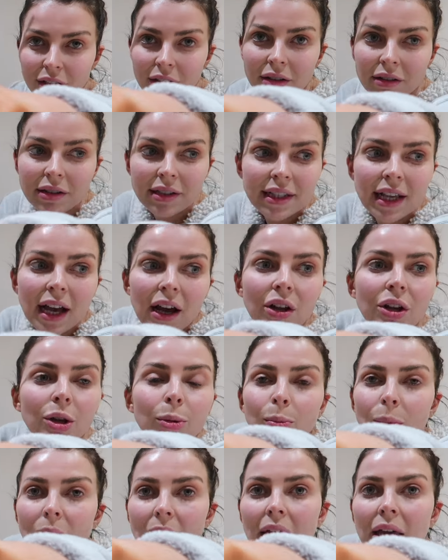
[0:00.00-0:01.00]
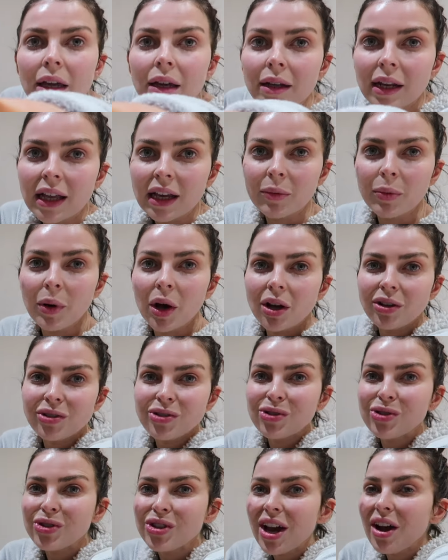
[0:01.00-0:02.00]
you're sat on a big like
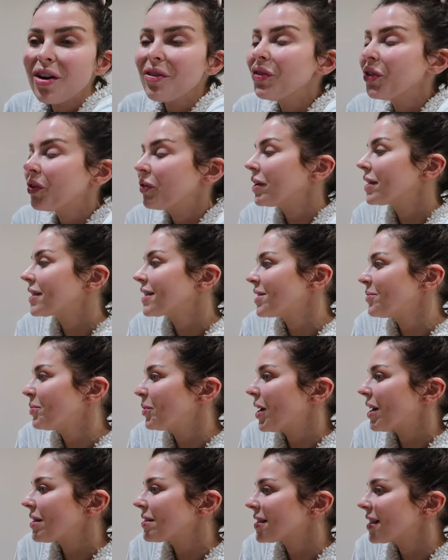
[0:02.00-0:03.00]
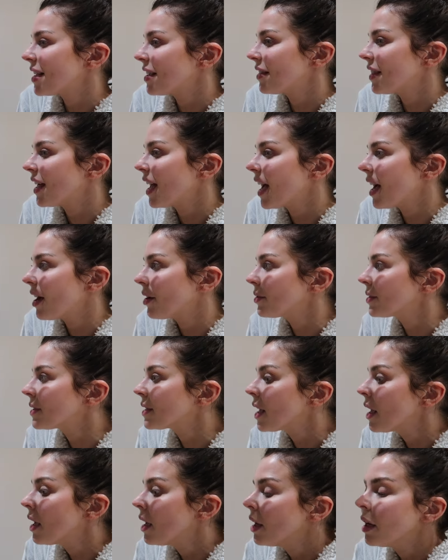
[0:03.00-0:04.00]
parcel shelf that Rick's gonna put outside the house.
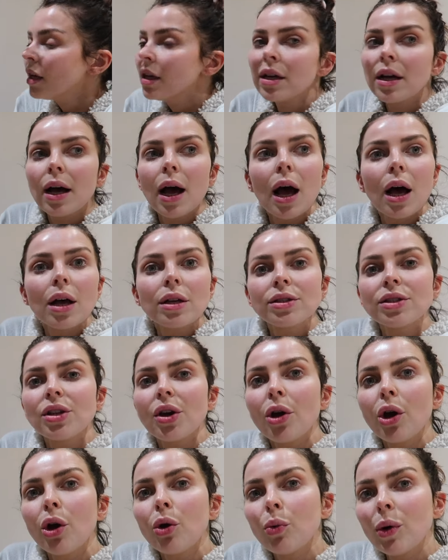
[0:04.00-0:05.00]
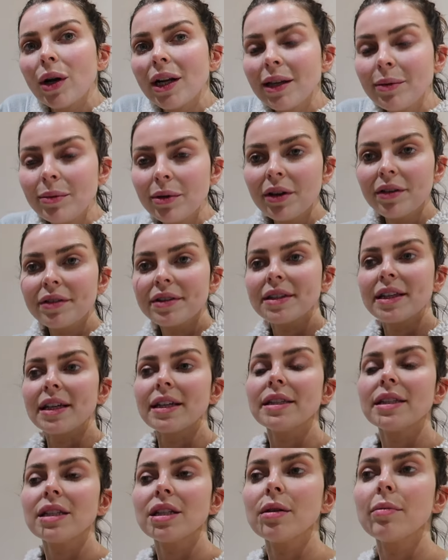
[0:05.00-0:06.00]
So when he moves
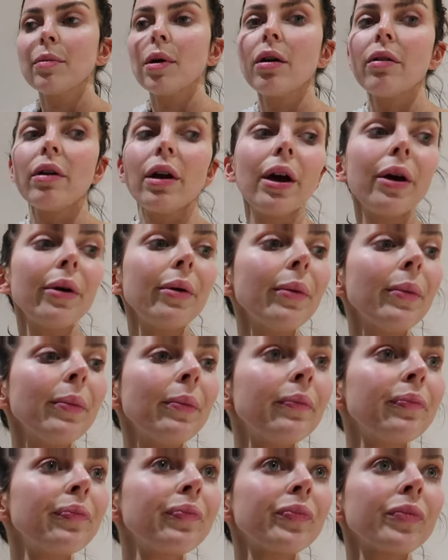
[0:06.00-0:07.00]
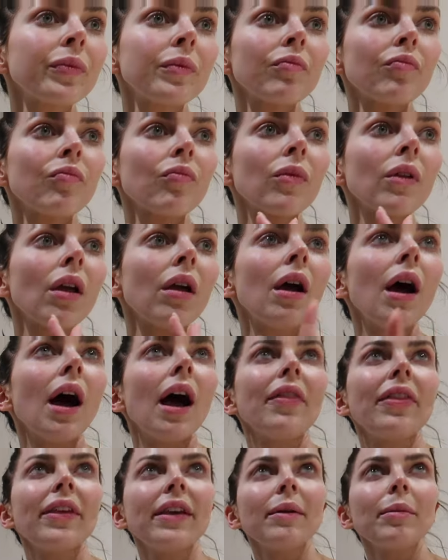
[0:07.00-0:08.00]
this tomorrow,
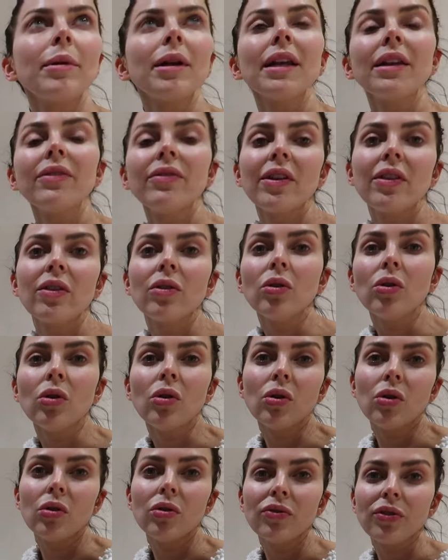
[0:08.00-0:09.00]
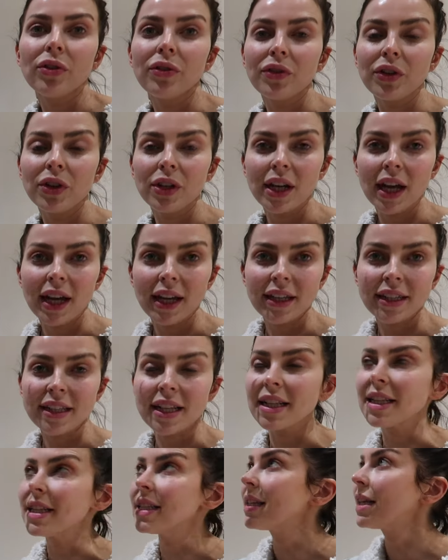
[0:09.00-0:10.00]
I think I'm gonna leave it in the hall for a few days
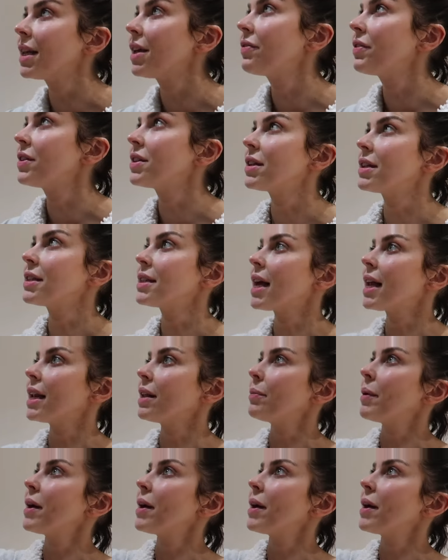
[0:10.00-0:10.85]
and see if it does any